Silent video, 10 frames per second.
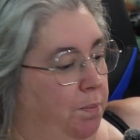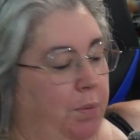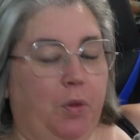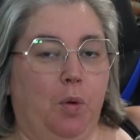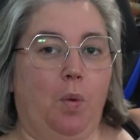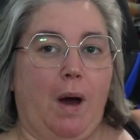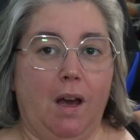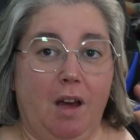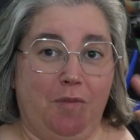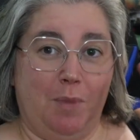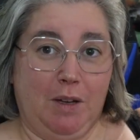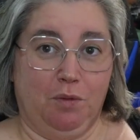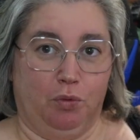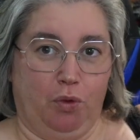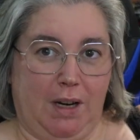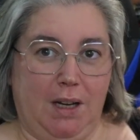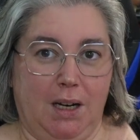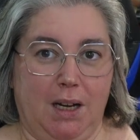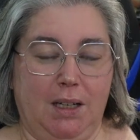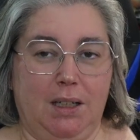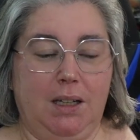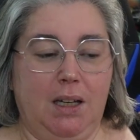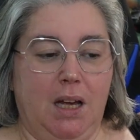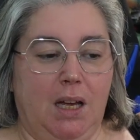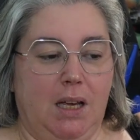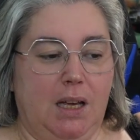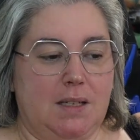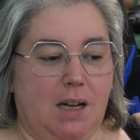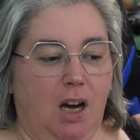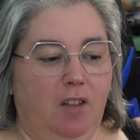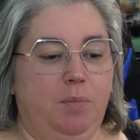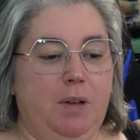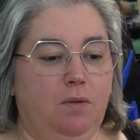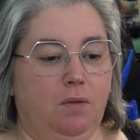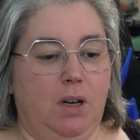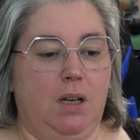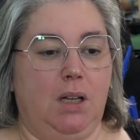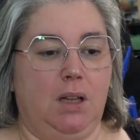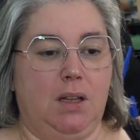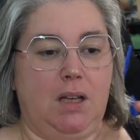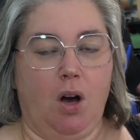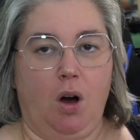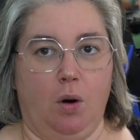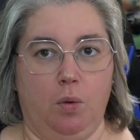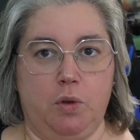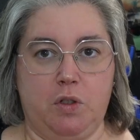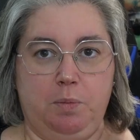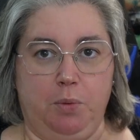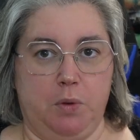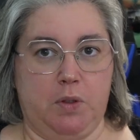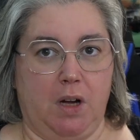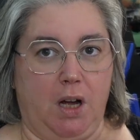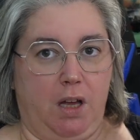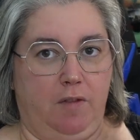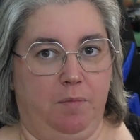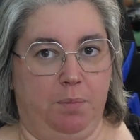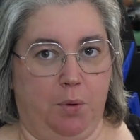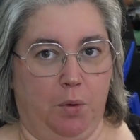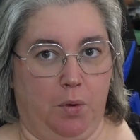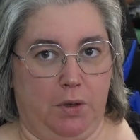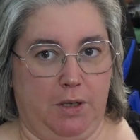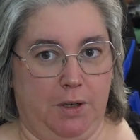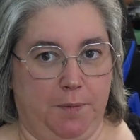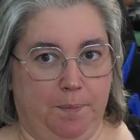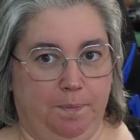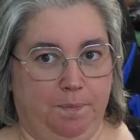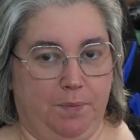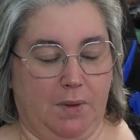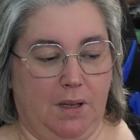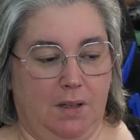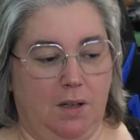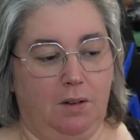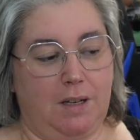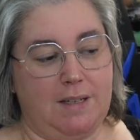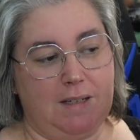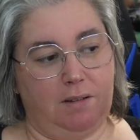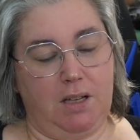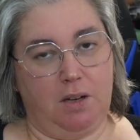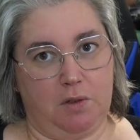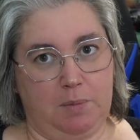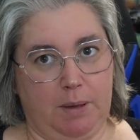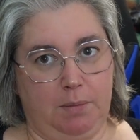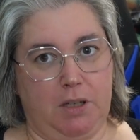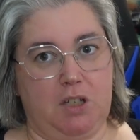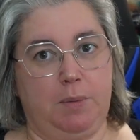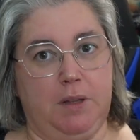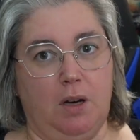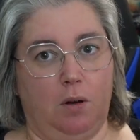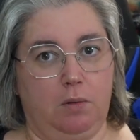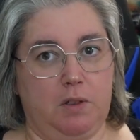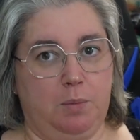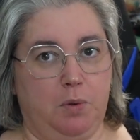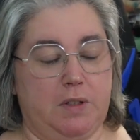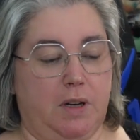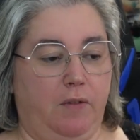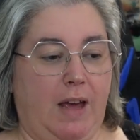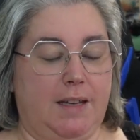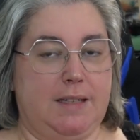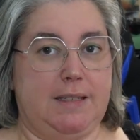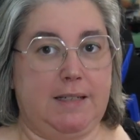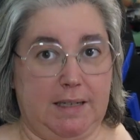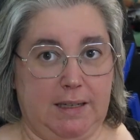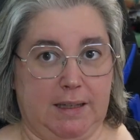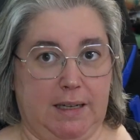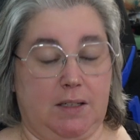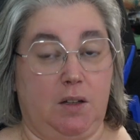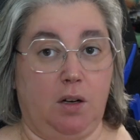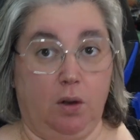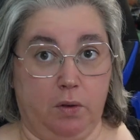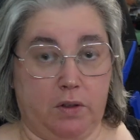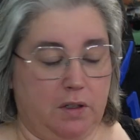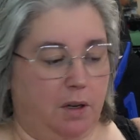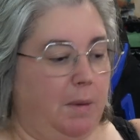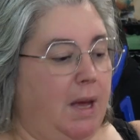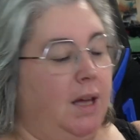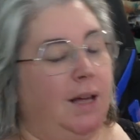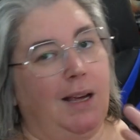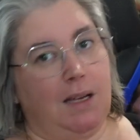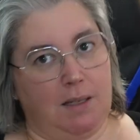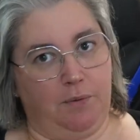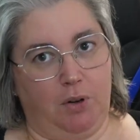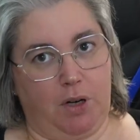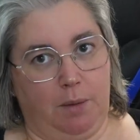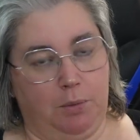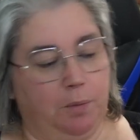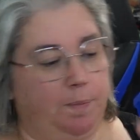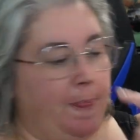But the way I've been reading lately is I've been reading the oldest books I have bought. So not necessarily the oldest published, but the oldest books that I've had sitting there, so the longest time, except for a couple.